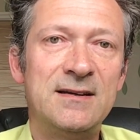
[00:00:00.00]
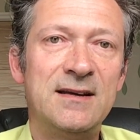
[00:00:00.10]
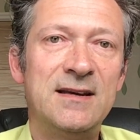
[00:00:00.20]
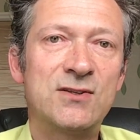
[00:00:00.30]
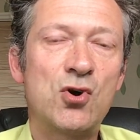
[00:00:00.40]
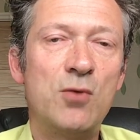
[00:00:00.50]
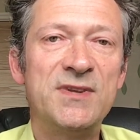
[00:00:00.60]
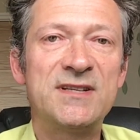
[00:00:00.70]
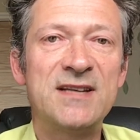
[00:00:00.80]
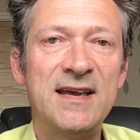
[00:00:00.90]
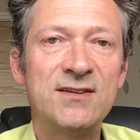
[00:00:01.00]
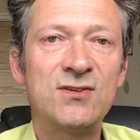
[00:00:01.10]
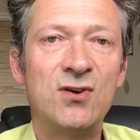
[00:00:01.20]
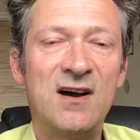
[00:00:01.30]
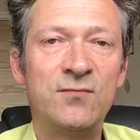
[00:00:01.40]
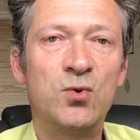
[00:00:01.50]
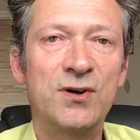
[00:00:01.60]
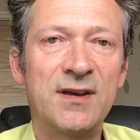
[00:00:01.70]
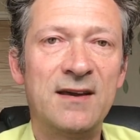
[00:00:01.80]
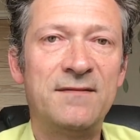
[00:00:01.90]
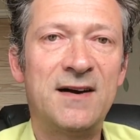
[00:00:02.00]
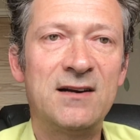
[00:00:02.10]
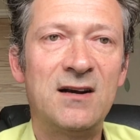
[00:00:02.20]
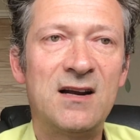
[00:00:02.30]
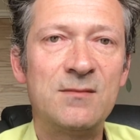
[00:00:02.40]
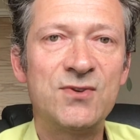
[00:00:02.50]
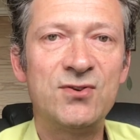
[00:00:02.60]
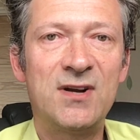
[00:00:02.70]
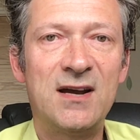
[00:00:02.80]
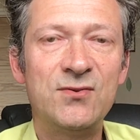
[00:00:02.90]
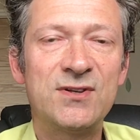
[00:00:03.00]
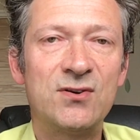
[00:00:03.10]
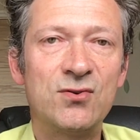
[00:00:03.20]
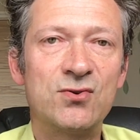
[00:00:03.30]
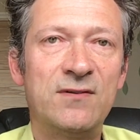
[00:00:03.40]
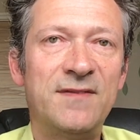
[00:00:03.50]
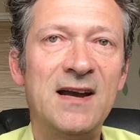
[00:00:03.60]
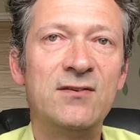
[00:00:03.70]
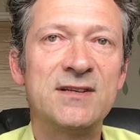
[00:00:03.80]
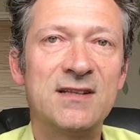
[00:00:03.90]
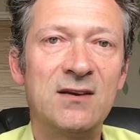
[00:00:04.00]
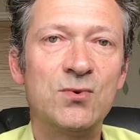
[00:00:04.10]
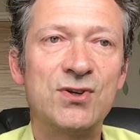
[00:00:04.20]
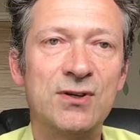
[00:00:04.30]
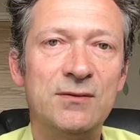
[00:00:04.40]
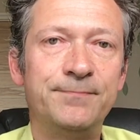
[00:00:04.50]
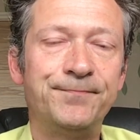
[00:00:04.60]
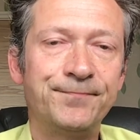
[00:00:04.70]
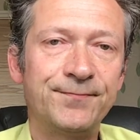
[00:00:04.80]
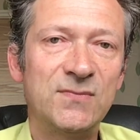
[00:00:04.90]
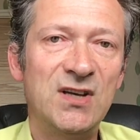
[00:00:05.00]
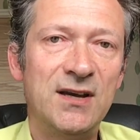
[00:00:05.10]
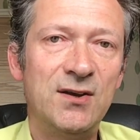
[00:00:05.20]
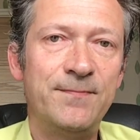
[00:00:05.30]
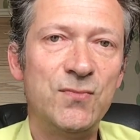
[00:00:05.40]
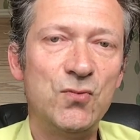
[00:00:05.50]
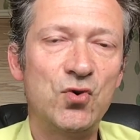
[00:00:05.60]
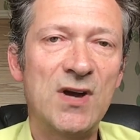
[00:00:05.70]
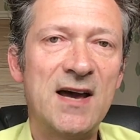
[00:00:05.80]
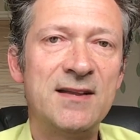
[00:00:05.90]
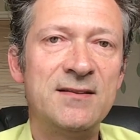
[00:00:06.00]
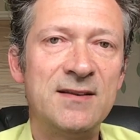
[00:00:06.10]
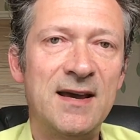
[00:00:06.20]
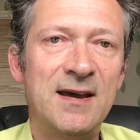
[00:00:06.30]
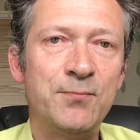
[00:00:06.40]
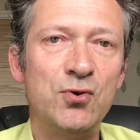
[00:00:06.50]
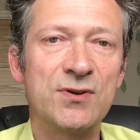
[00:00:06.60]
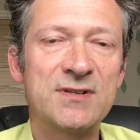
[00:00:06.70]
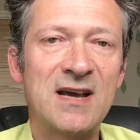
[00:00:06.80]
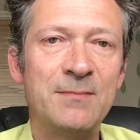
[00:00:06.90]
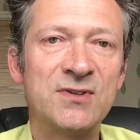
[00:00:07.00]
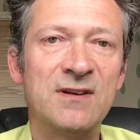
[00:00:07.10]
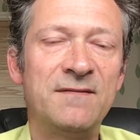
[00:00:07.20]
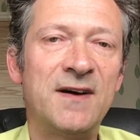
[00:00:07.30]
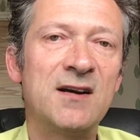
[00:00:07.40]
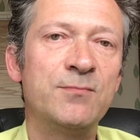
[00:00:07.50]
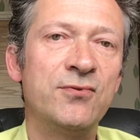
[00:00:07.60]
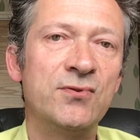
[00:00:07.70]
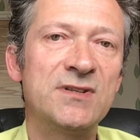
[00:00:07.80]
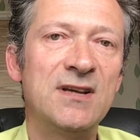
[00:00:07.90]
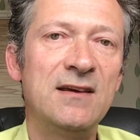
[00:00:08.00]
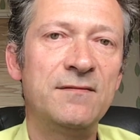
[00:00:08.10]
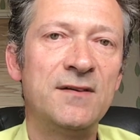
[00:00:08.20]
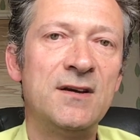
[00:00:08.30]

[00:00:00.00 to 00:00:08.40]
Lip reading: It's common sense to have working fire alarms in your house and also a fire extinguisher. You can put your stamps in a fireproof safe,